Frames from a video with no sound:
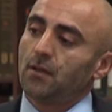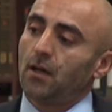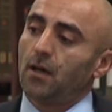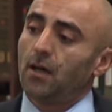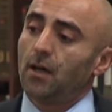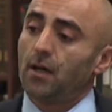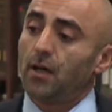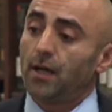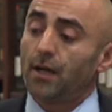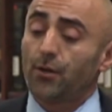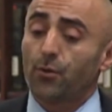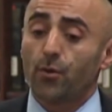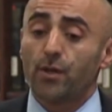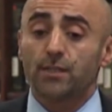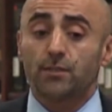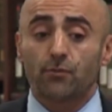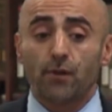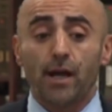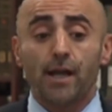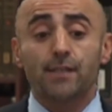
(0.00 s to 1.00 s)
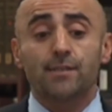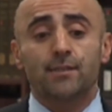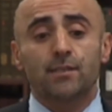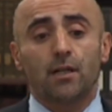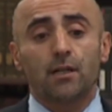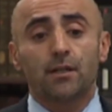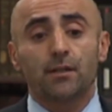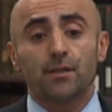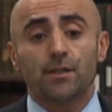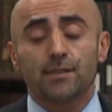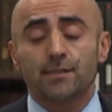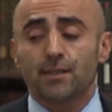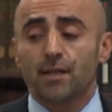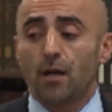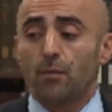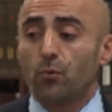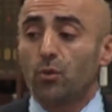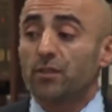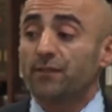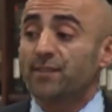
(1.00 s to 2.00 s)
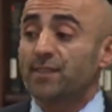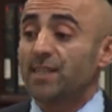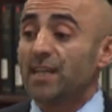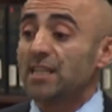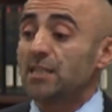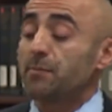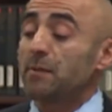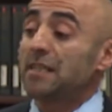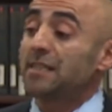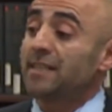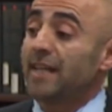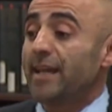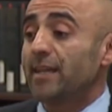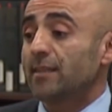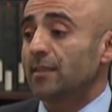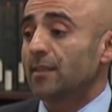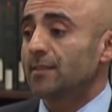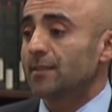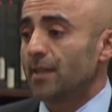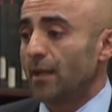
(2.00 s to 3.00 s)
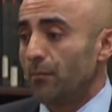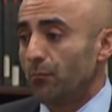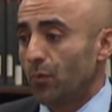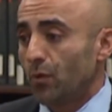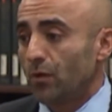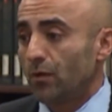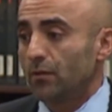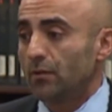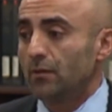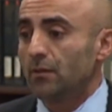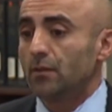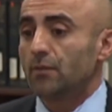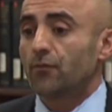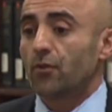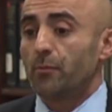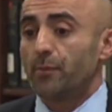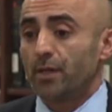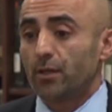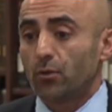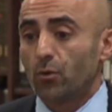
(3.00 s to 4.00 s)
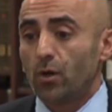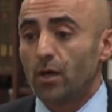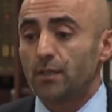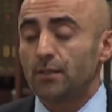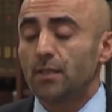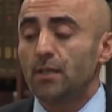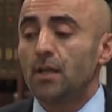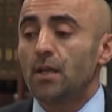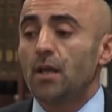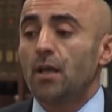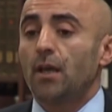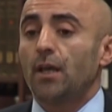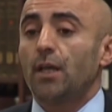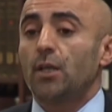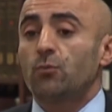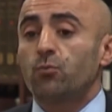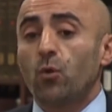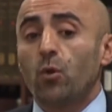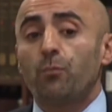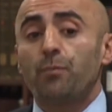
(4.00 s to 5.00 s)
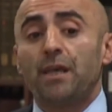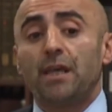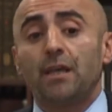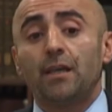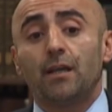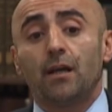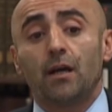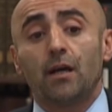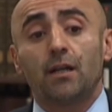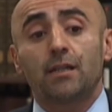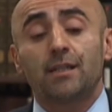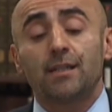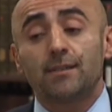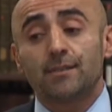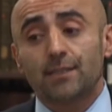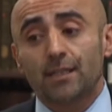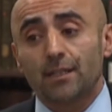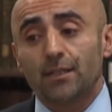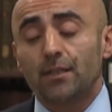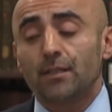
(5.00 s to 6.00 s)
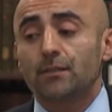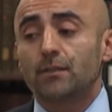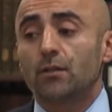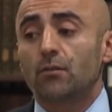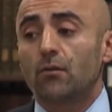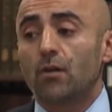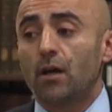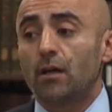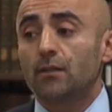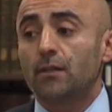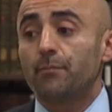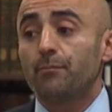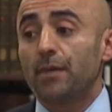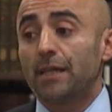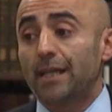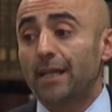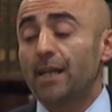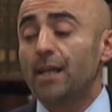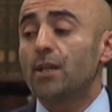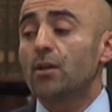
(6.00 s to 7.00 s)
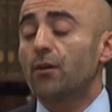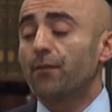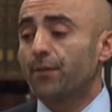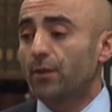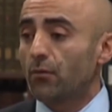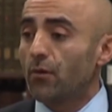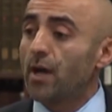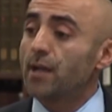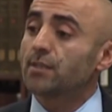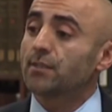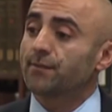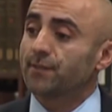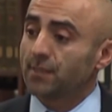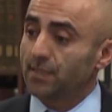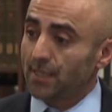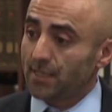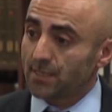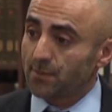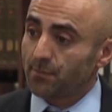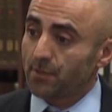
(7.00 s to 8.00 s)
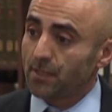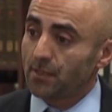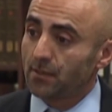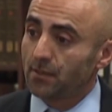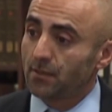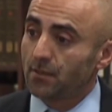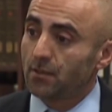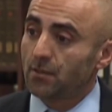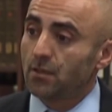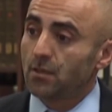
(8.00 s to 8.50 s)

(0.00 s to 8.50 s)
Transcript: Uh, Erdogan's rise started in Istanbul. If C H P takes Istanbul from Erdogan, it will be uh, considered the, the beginning of the rise of C H P.